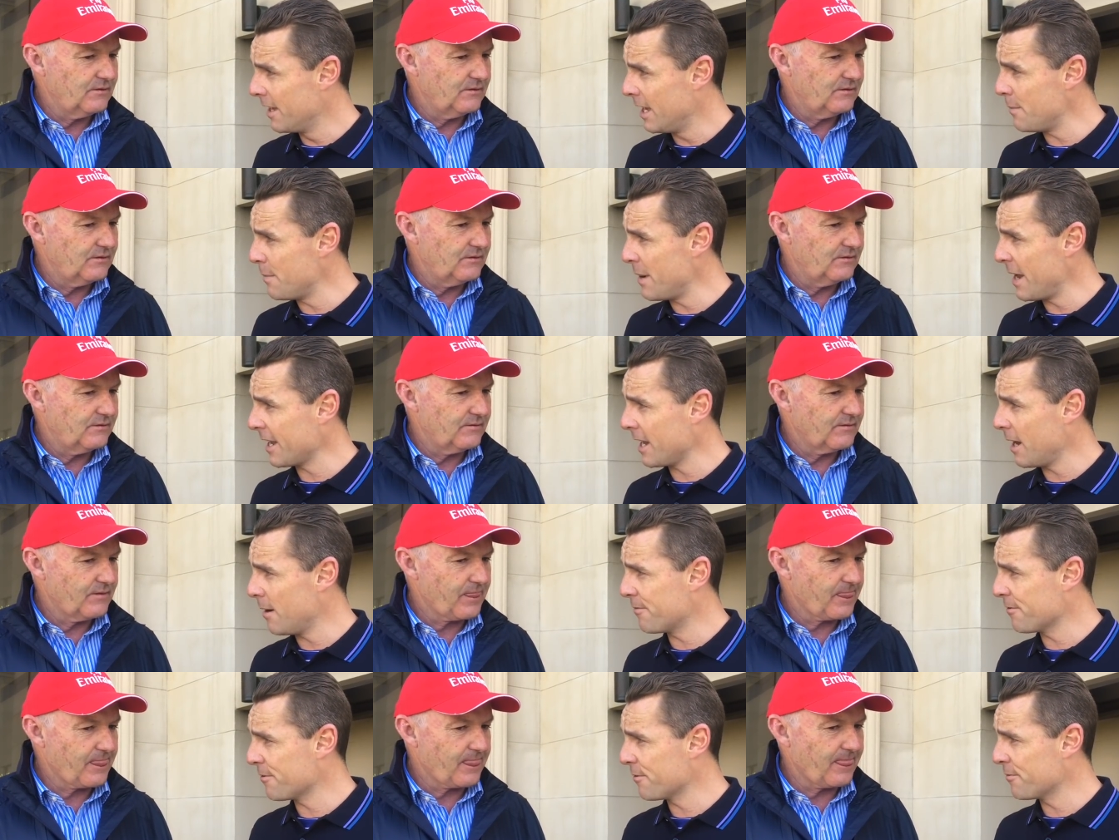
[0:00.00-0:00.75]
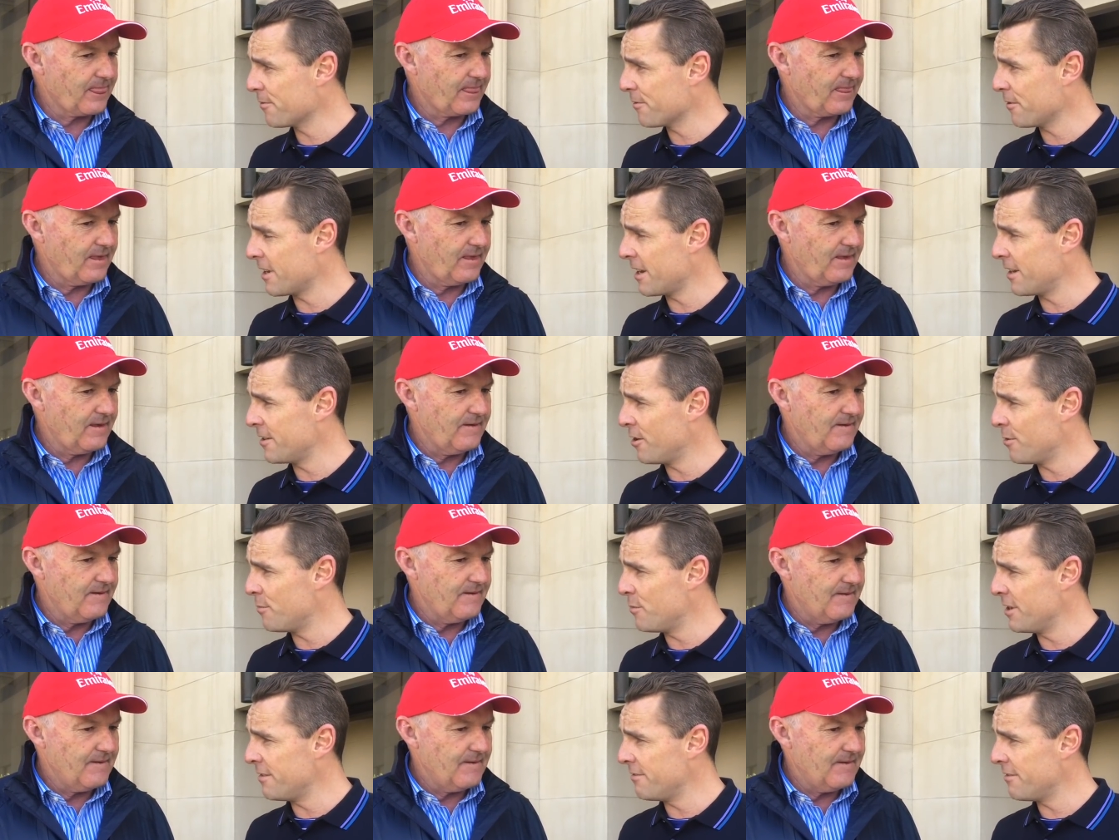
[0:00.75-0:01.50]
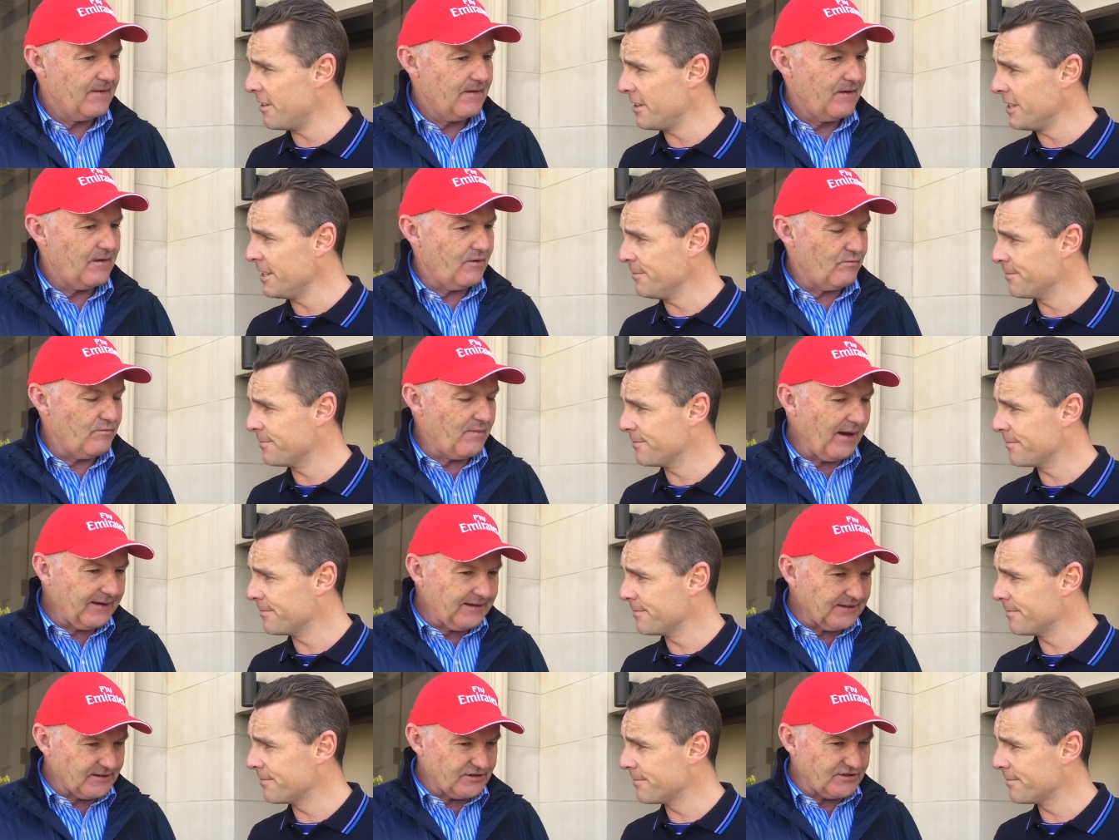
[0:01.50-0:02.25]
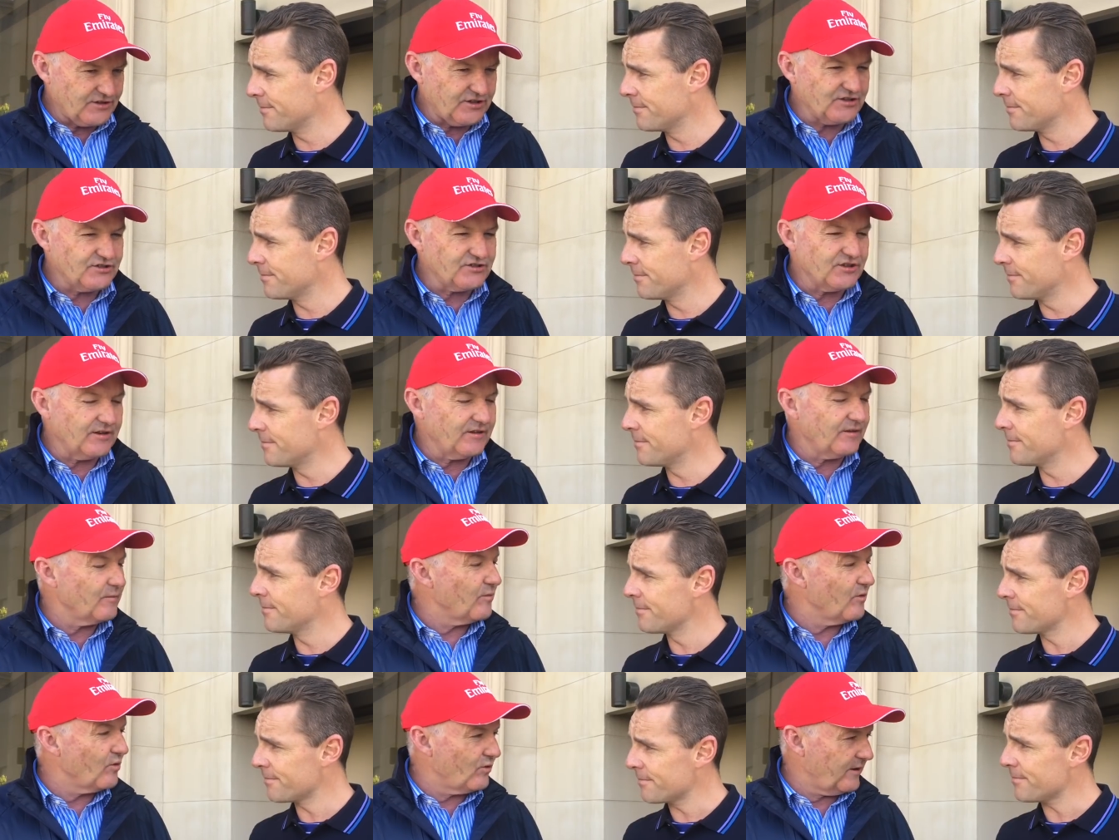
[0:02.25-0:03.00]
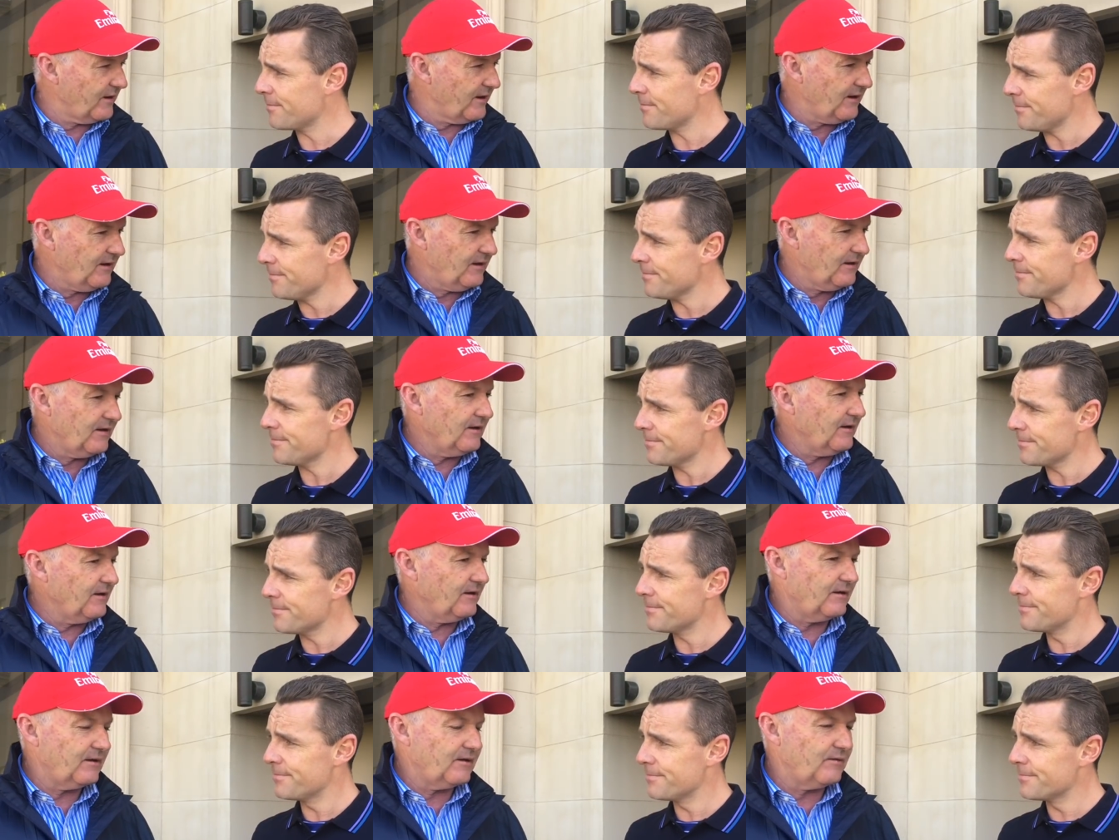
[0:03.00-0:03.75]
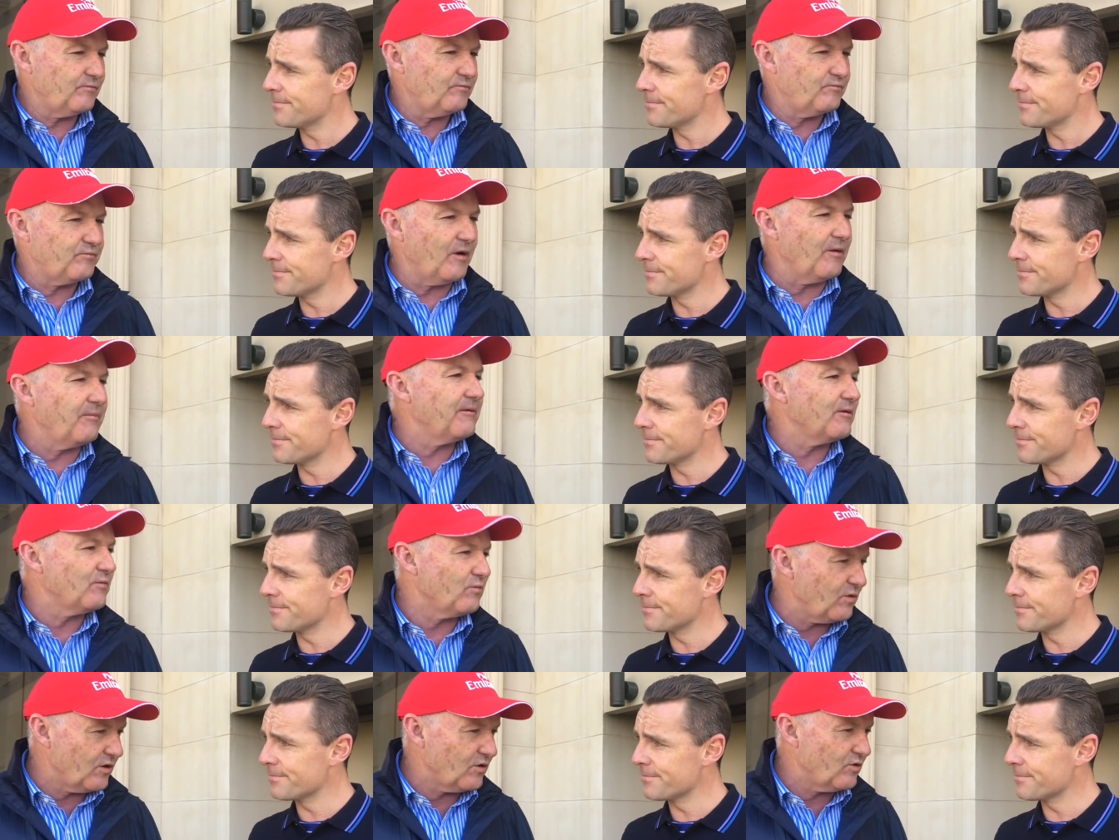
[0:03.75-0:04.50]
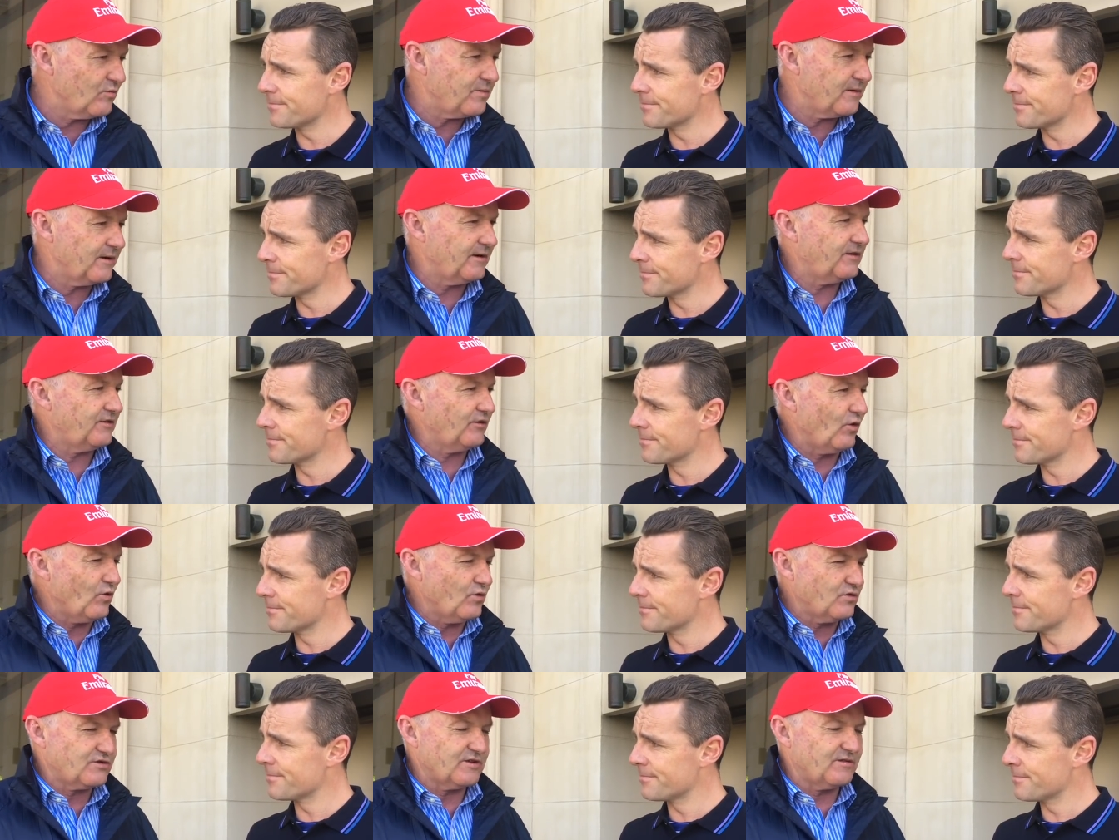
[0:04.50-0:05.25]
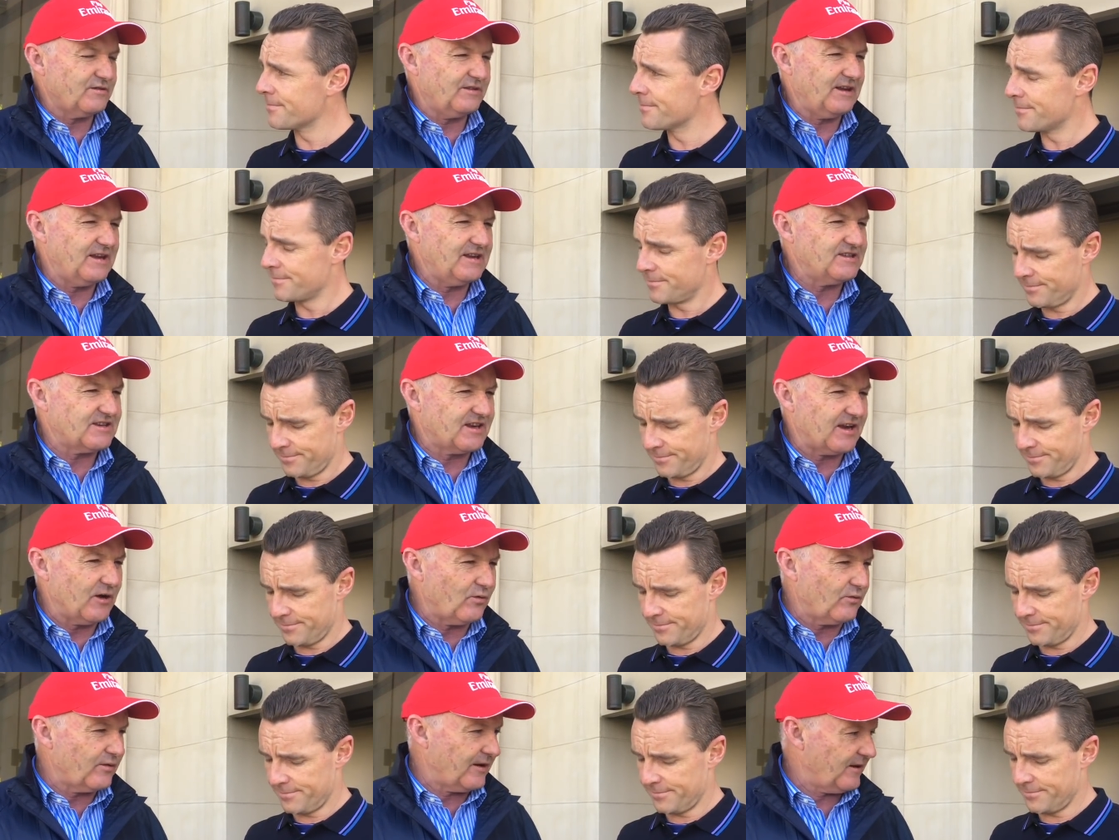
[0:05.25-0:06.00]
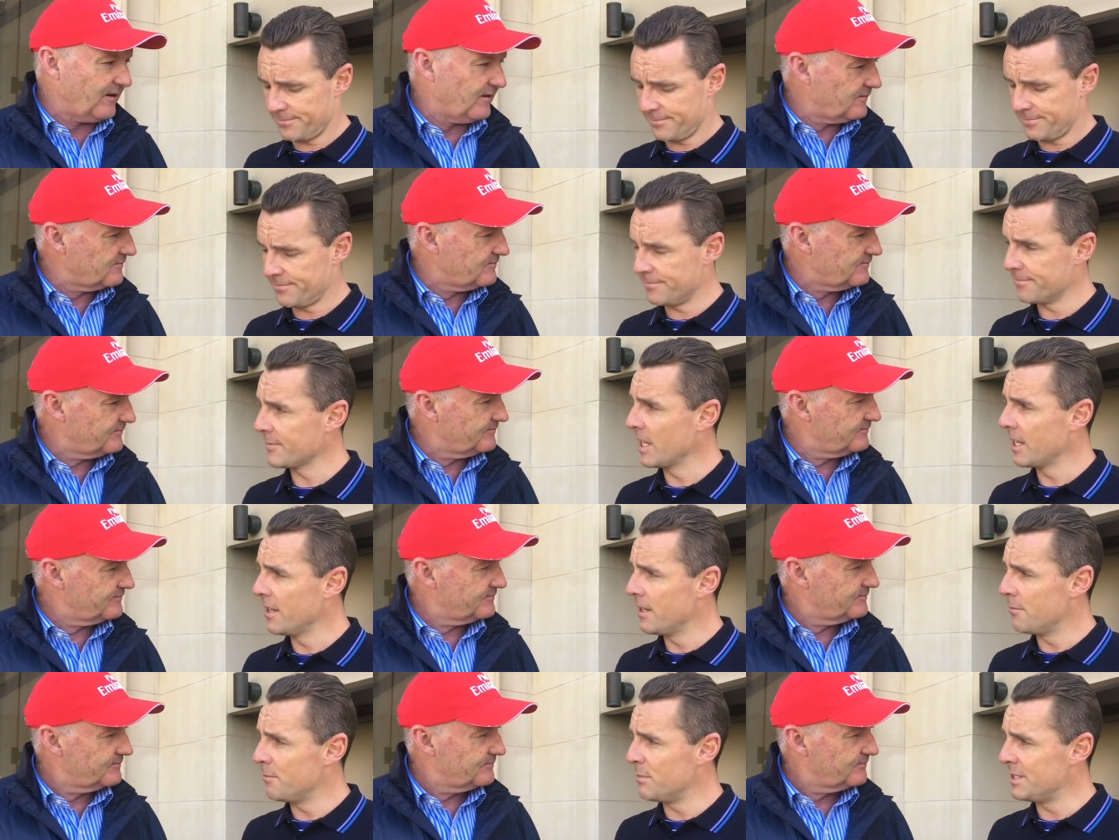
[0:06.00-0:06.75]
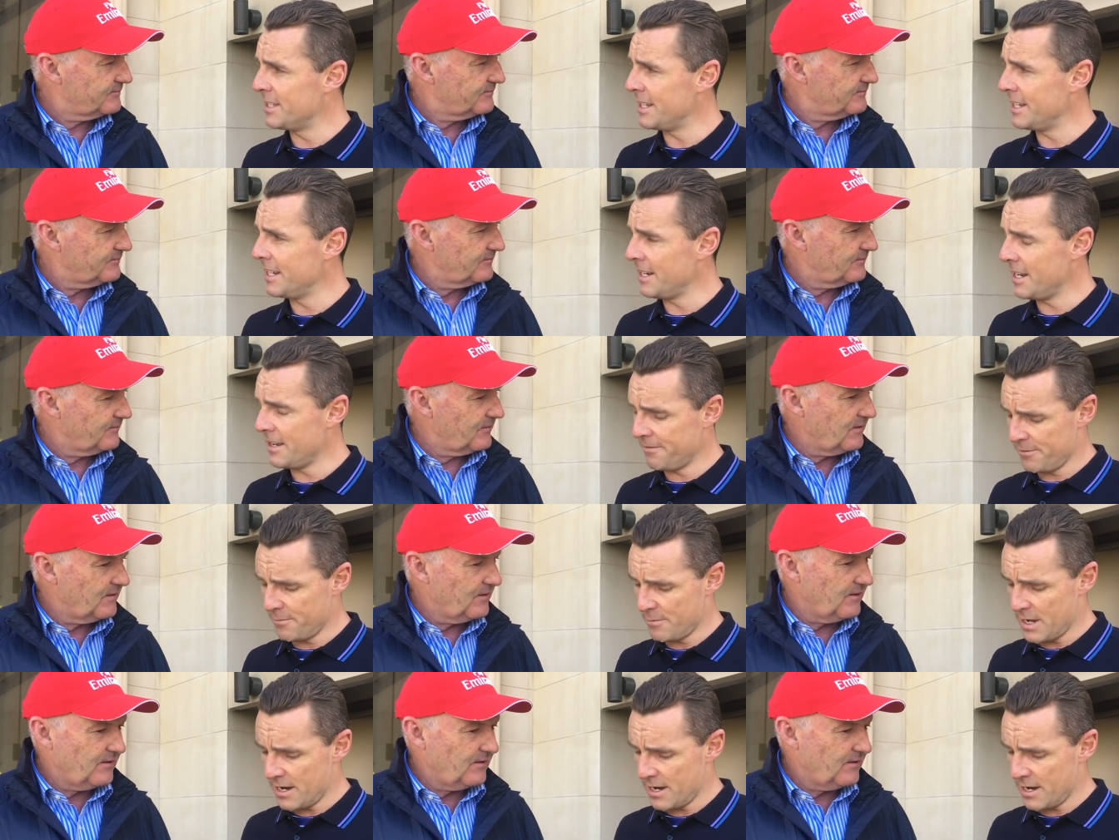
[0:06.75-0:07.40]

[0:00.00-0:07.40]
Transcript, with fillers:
Speaker 1: be back up from Friday night, Moonee Valley. Make a decision in the morning. Uh, probably will, but it's a horse that needs gelding. Medinity for